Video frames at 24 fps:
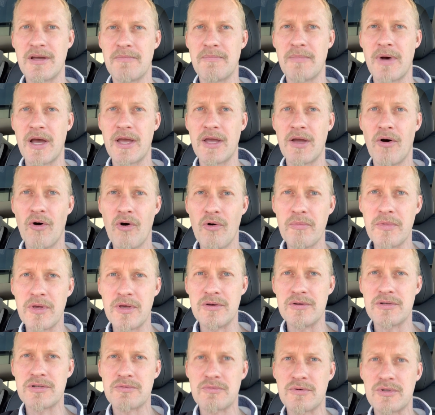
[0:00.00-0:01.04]
My home
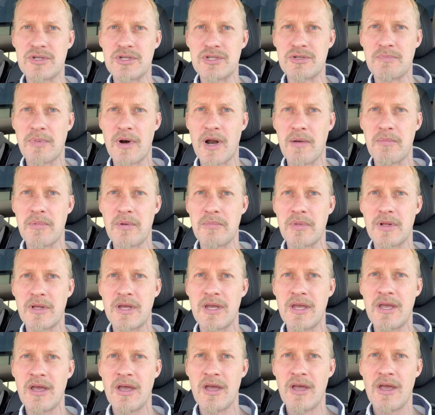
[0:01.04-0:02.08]
use, which is
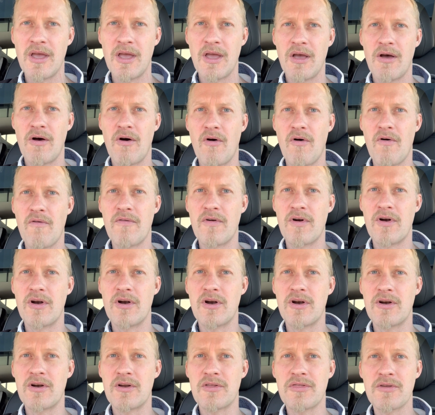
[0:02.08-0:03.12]
probably
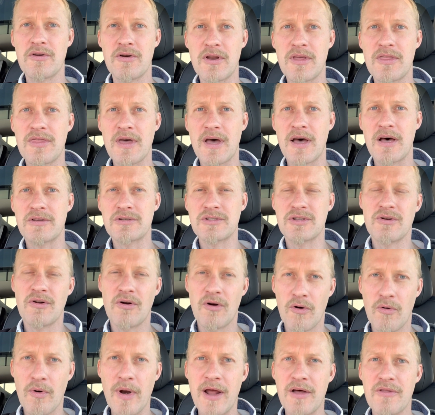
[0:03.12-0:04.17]
over 30,000
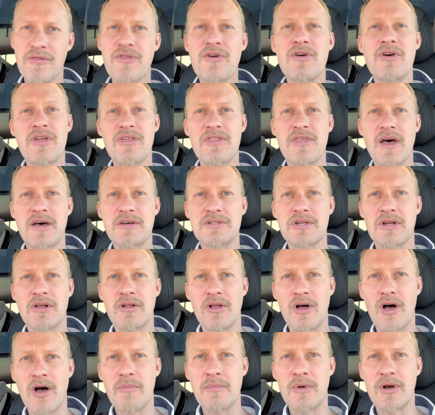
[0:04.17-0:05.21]
or around 30,000
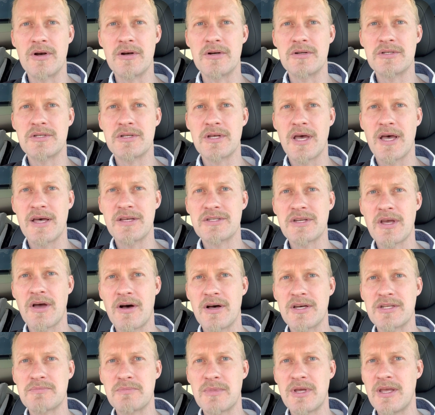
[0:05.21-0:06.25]
kilometers, has
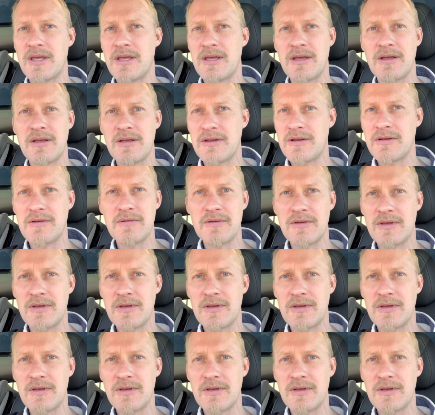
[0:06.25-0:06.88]
cost me,